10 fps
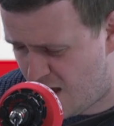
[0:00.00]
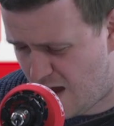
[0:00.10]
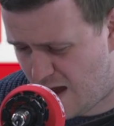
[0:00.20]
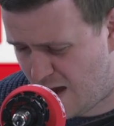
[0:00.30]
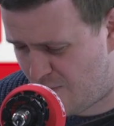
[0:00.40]

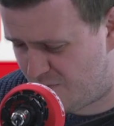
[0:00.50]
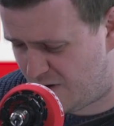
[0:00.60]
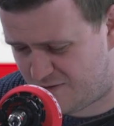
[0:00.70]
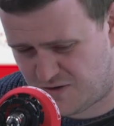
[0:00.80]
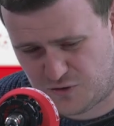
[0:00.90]
Um,
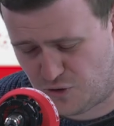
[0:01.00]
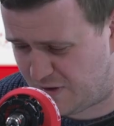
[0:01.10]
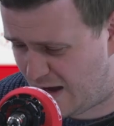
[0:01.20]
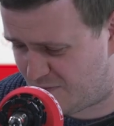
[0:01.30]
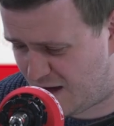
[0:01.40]
and if you thought
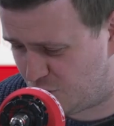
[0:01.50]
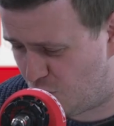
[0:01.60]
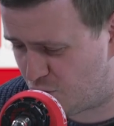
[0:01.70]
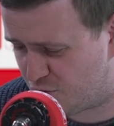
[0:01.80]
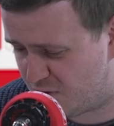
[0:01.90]
that that
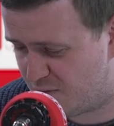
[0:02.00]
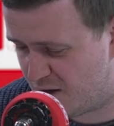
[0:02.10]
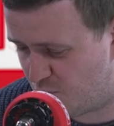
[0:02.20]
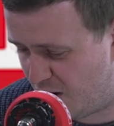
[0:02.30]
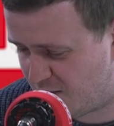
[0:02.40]
long
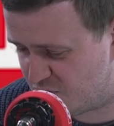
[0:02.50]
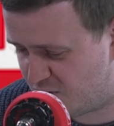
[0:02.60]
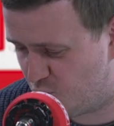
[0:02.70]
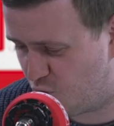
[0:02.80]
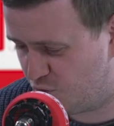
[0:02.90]
three-week wait
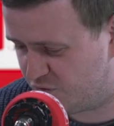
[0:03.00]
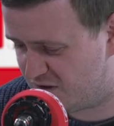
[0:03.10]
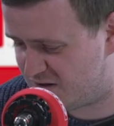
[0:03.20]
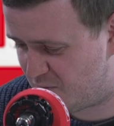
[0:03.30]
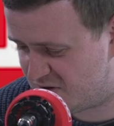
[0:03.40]
between Wolves and the
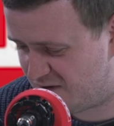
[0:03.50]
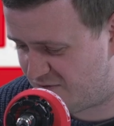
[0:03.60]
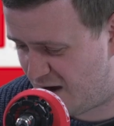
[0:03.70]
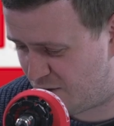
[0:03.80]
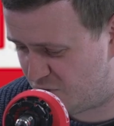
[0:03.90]
Champions League
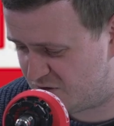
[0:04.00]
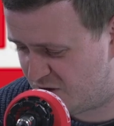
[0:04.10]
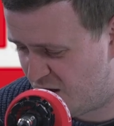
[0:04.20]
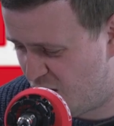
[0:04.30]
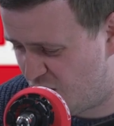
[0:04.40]
final was
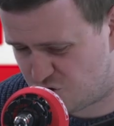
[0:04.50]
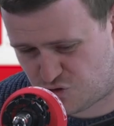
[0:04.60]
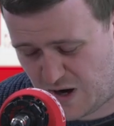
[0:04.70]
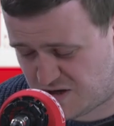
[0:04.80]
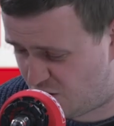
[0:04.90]

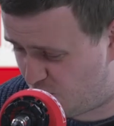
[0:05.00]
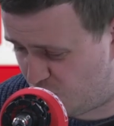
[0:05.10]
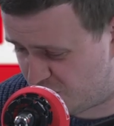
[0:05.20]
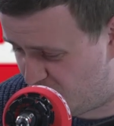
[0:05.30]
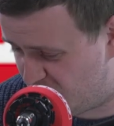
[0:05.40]
stretched on,
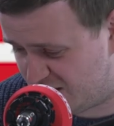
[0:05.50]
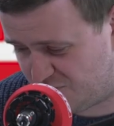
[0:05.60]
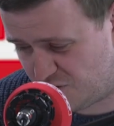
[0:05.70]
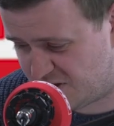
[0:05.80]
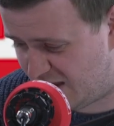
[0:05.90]
well, you know, these
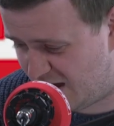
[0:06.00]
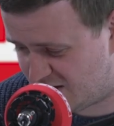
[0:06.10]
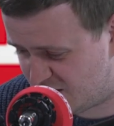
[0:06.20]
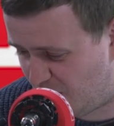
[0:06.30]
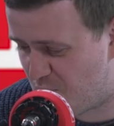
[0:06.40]
forty days,
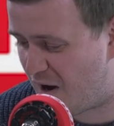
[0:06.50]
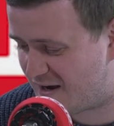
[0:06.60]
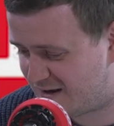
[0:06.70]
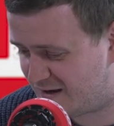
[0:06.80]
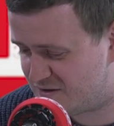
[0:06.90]
despite
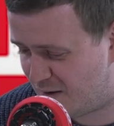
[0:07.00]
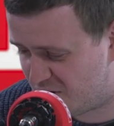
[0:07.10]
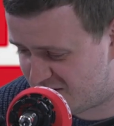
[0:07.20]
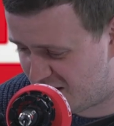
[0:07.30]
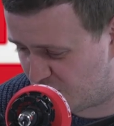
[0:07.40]
basking in
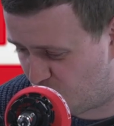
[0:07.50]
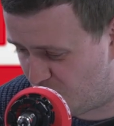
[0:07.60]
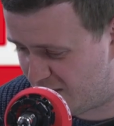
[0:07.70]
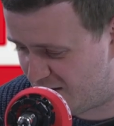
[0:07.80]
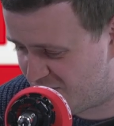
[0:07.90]
Champions League
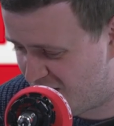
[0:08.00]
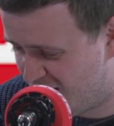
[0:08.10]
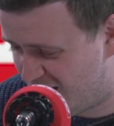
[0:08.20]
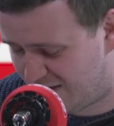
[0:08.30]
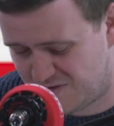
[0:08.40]
glory, they've
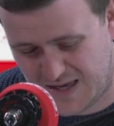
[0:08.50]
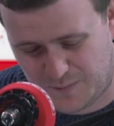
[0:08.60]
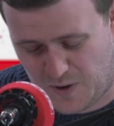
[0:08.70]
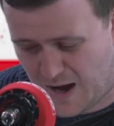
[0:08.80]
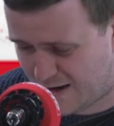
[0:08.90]
they've
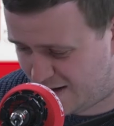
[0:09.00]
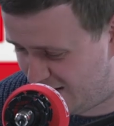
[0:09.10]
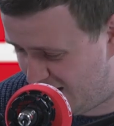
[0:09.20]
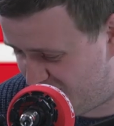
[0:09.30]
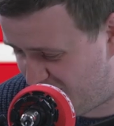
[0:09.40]
ticked by, and
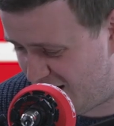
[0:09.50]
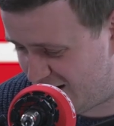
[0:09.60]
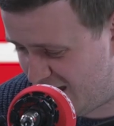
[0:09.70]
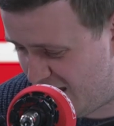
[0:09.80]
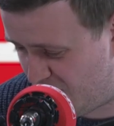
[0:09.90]
uh,
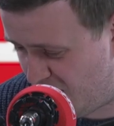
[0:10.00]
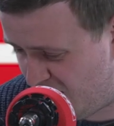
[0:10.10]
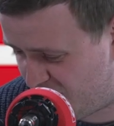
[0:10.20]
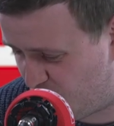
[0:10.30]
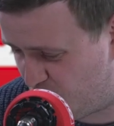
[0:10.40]
finally here we are.
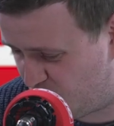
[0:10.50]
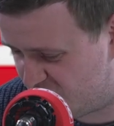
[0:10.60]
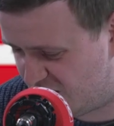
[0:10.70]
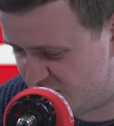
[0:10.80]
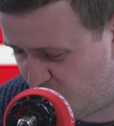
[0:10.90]
Football
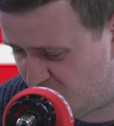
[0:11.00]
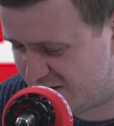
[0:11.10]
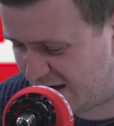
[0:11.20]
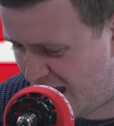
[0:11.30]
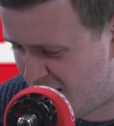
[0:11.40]
is, is upon us
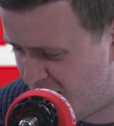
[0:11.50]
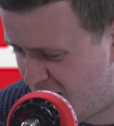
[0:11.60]
again.